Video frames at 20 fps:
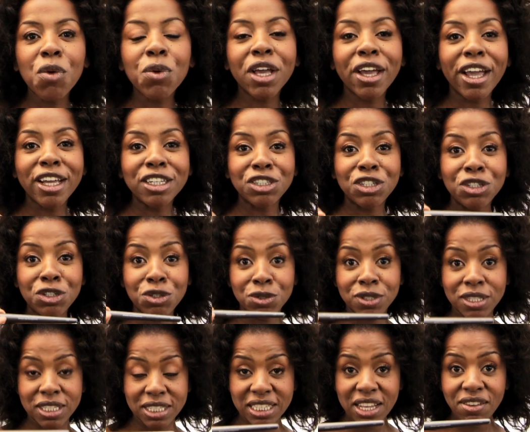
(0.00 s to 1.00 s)
we're going to
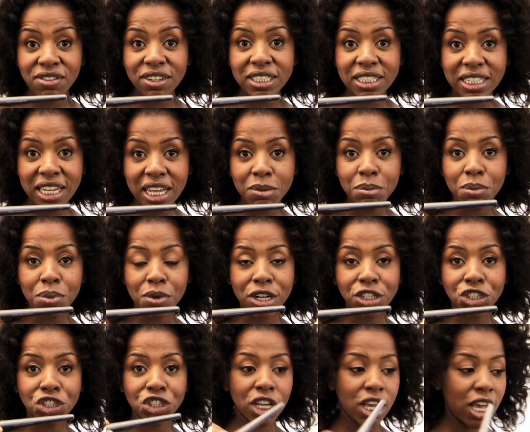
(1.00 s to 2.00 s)
use a 710
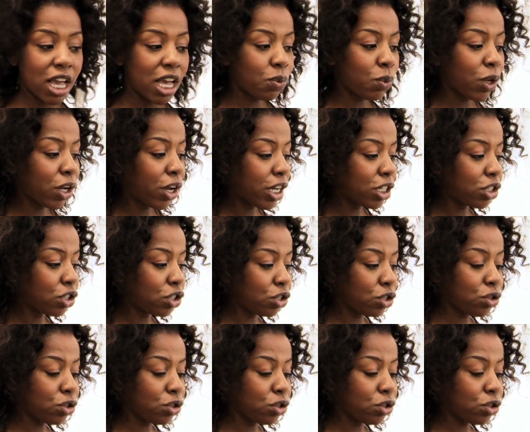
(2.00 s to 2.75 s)
brush, and we're going to